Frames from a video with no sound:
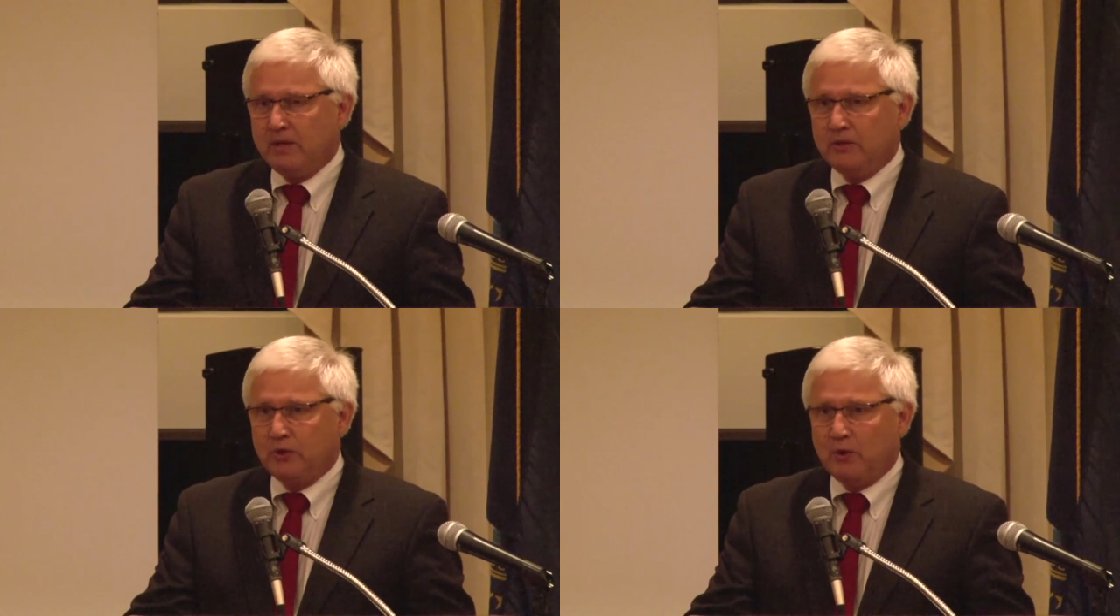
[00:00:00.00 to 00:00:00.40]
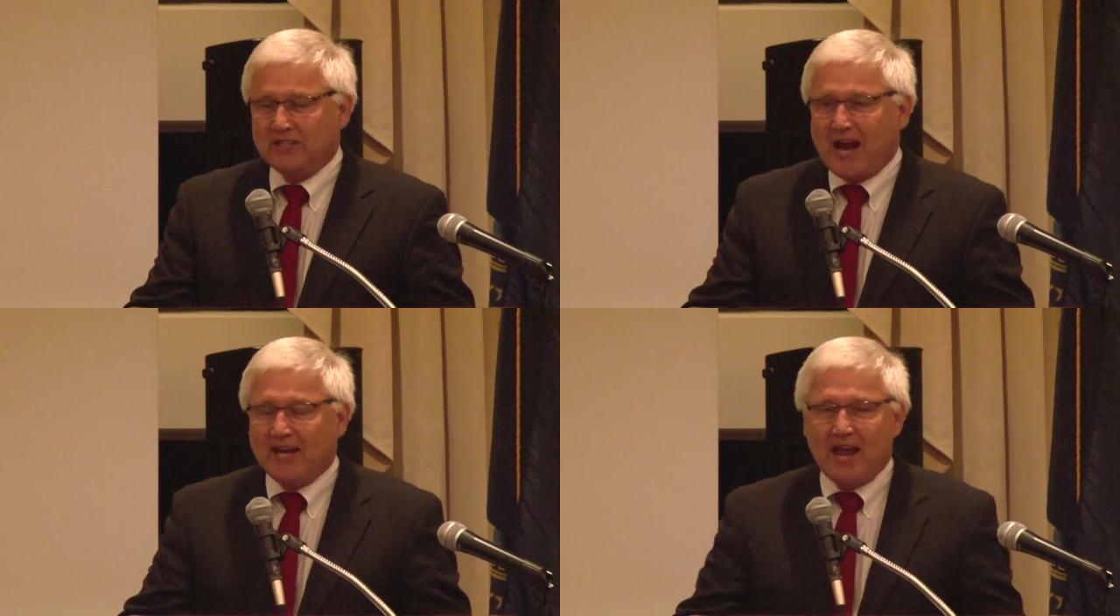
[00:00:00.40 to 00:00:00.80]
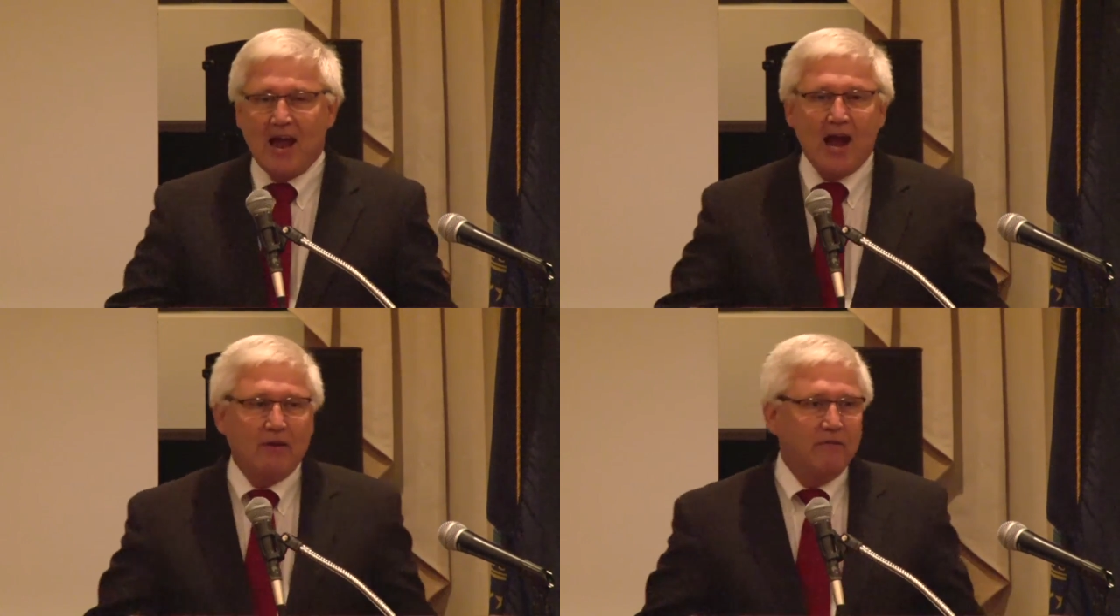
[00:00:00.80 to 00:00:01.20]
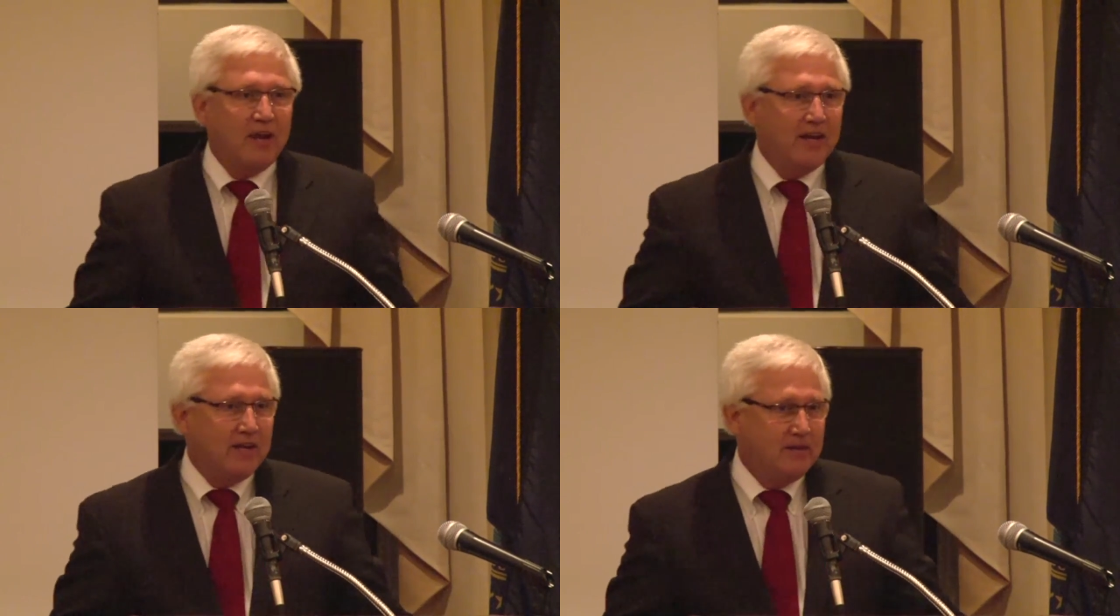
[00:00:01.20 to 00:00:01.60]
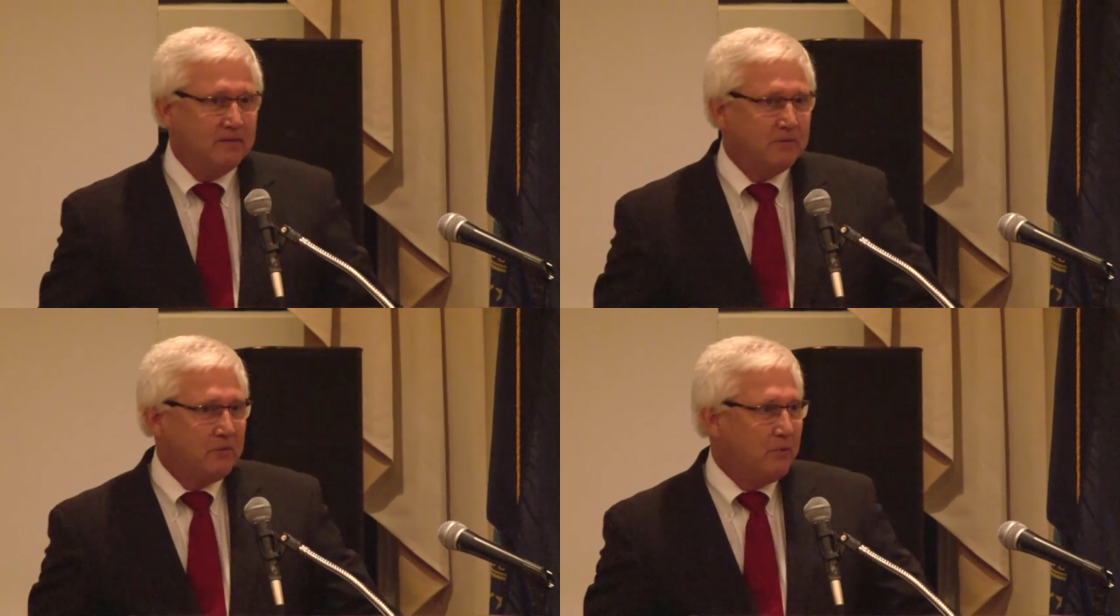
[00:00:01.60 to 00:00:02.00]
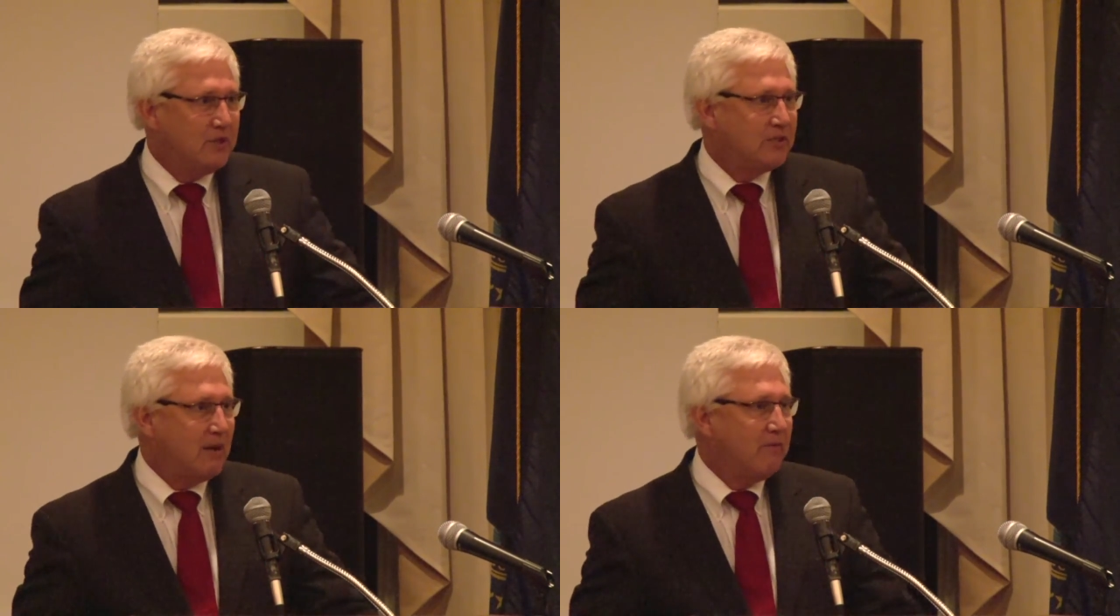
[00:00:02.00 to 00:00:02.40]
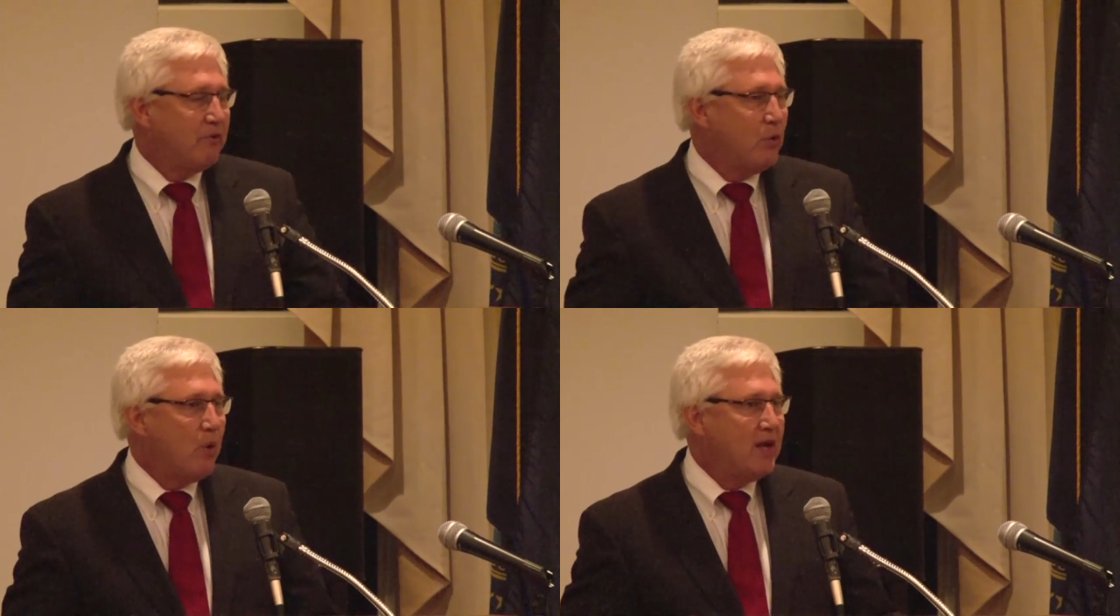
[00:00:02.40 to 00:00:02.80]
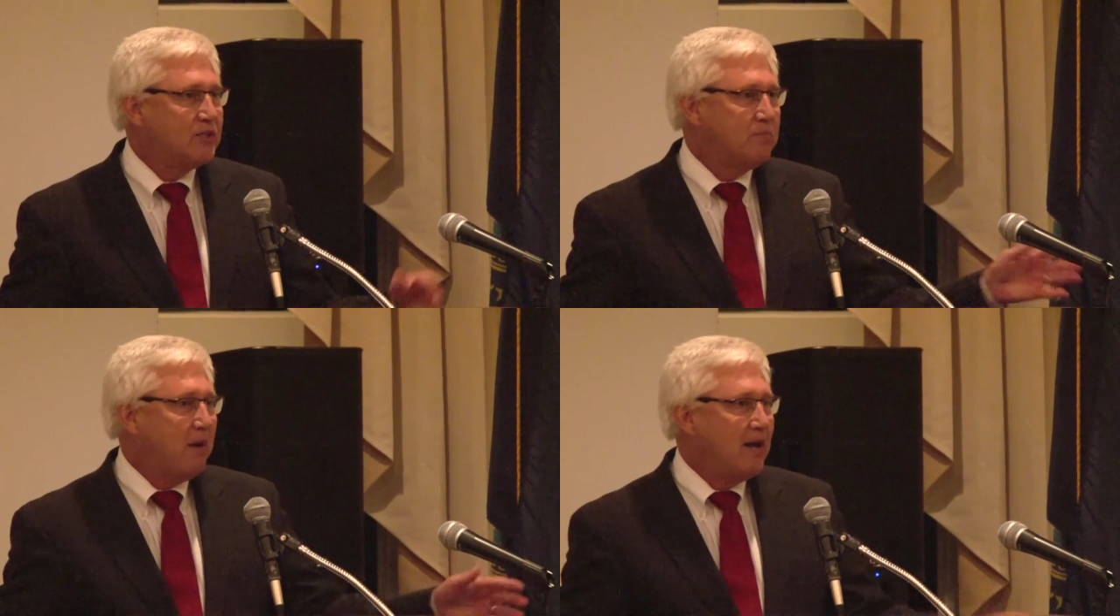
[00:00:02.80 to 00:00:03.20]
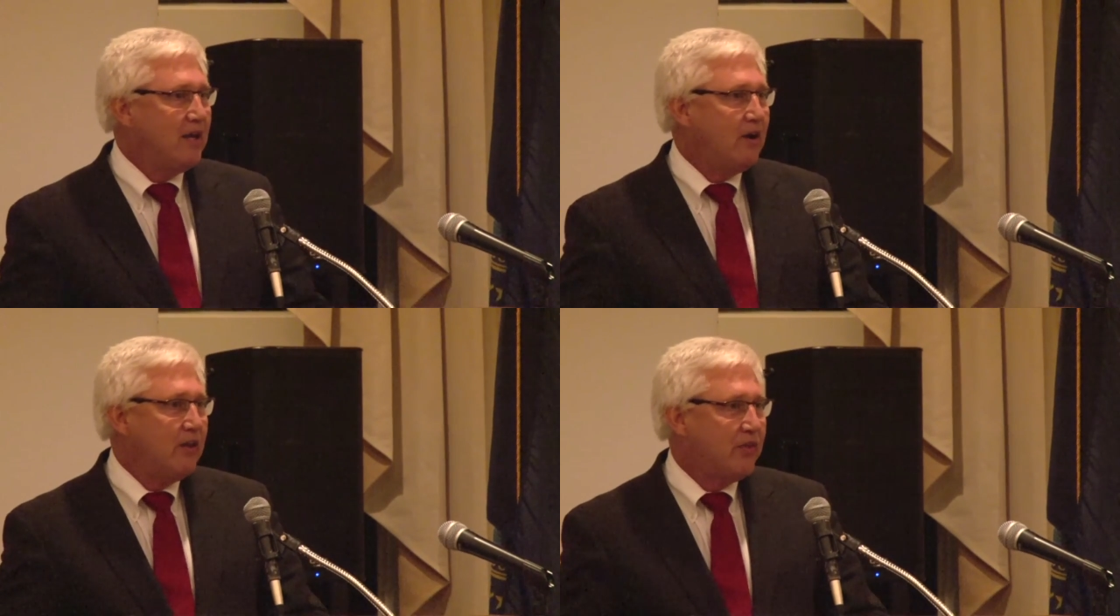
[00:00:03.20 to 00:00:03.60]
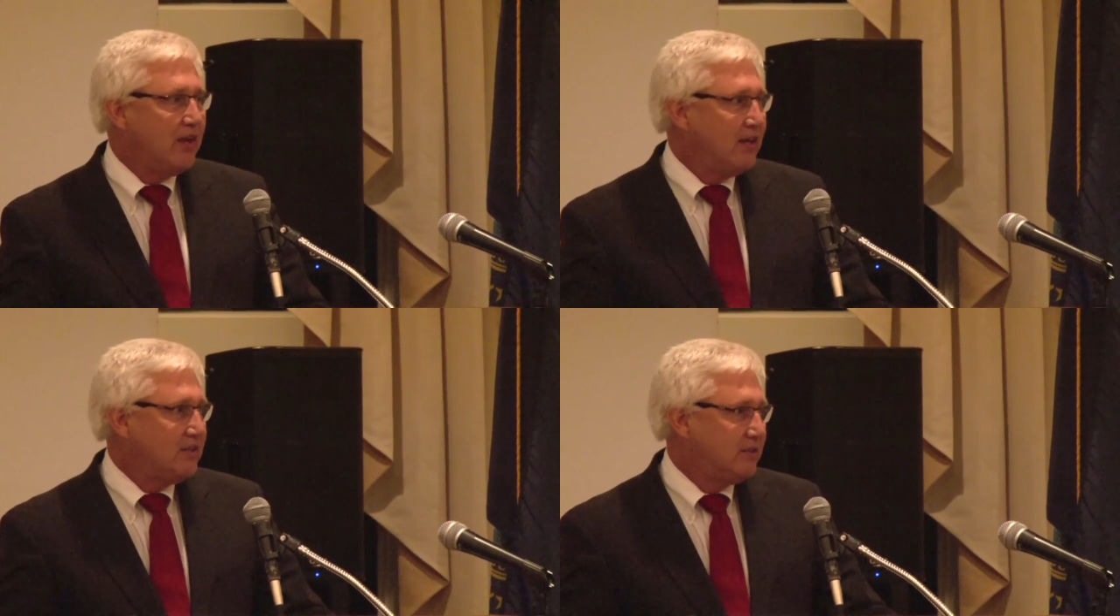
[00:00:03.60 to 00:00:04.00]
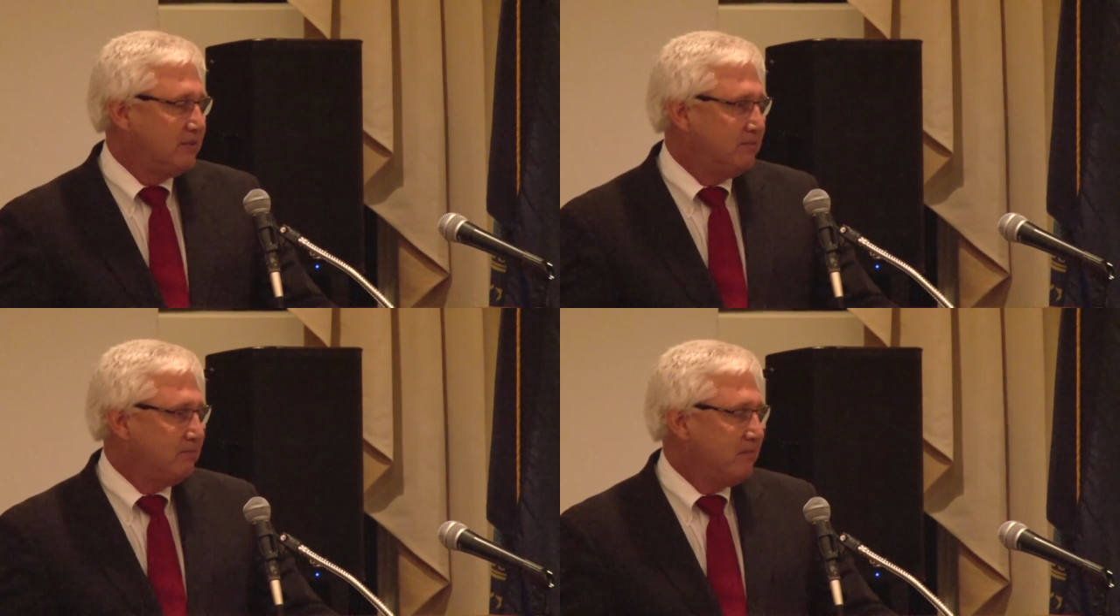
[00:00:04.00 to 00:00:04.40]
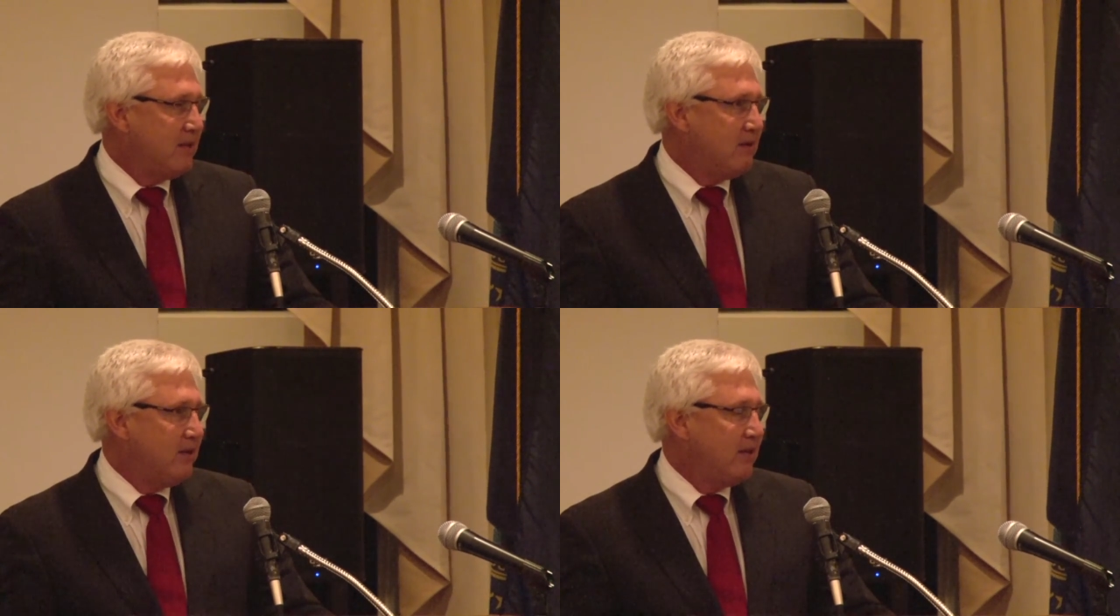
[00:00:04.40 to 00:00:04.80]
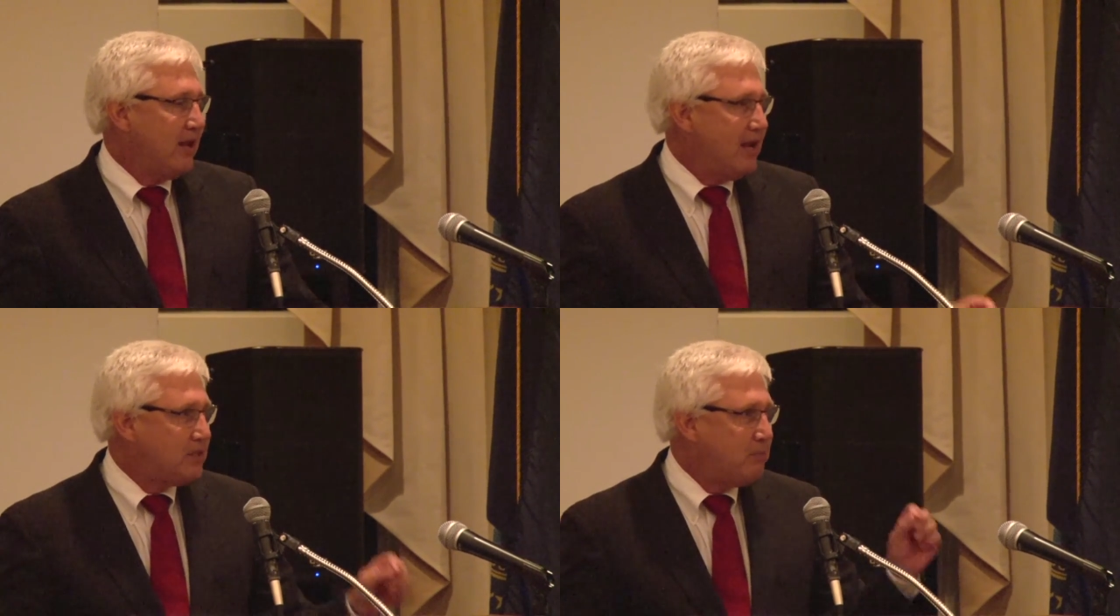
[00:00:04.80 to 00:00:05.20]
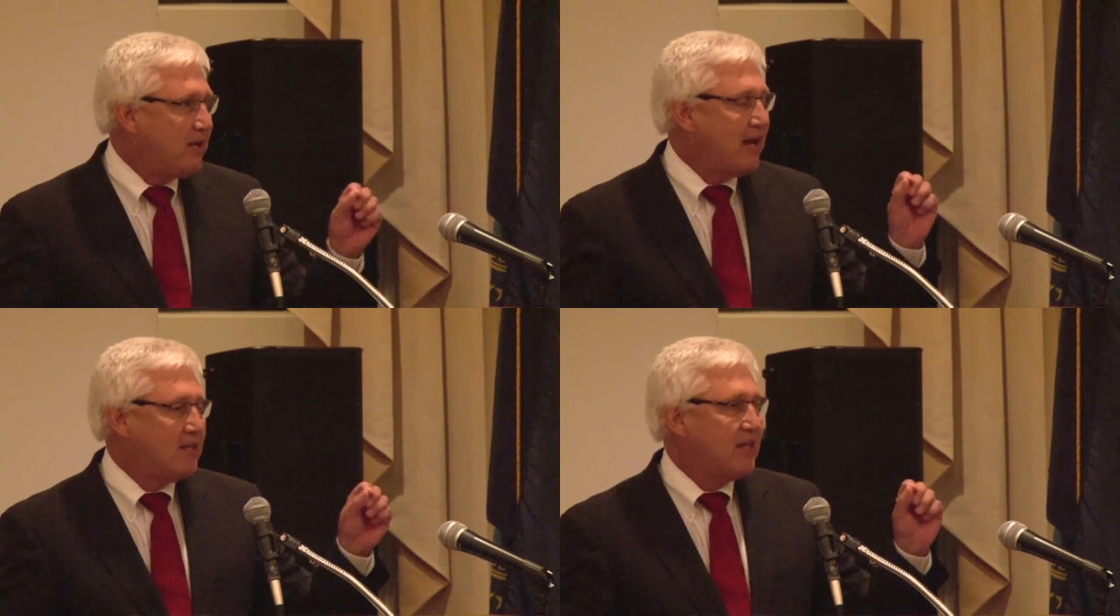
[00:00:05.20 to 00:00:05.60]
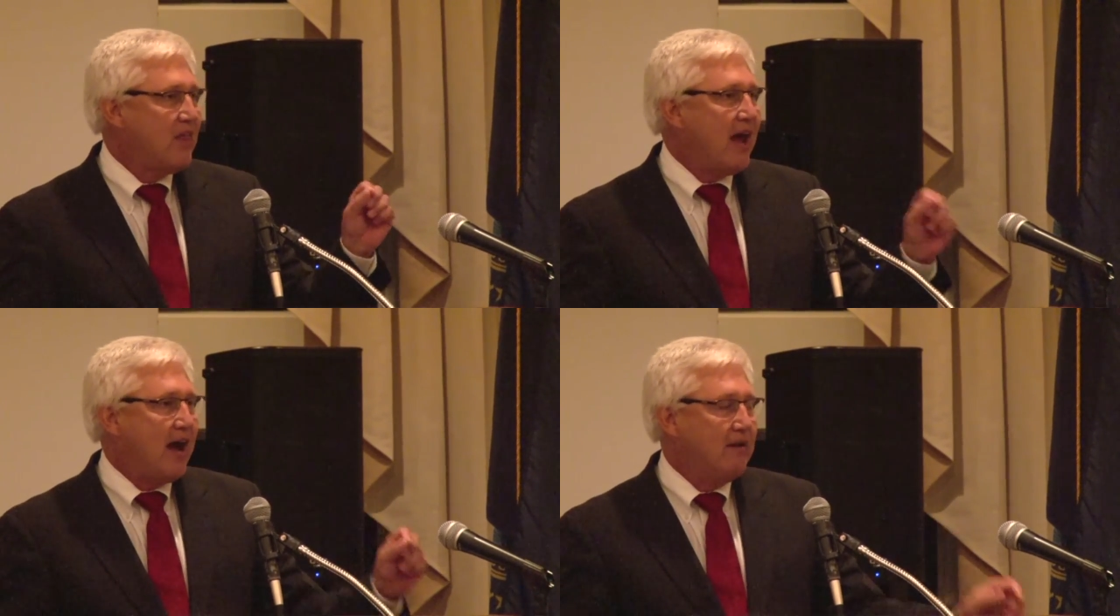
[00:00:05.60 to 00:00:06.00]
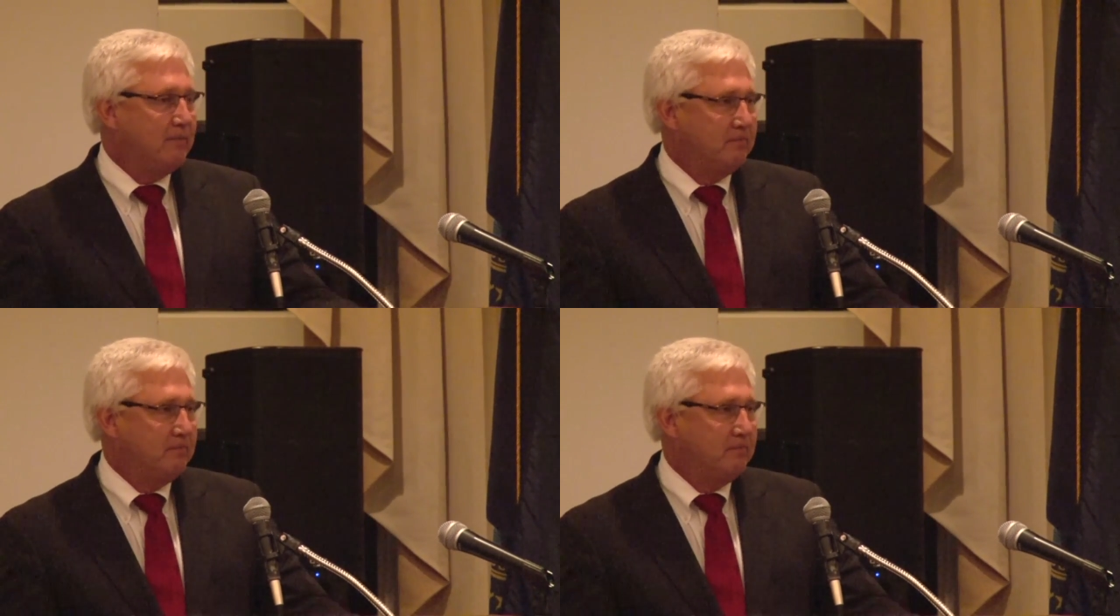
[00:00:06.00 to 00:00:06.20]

So as I get aggravated when some of you waste money on things, it's because of that.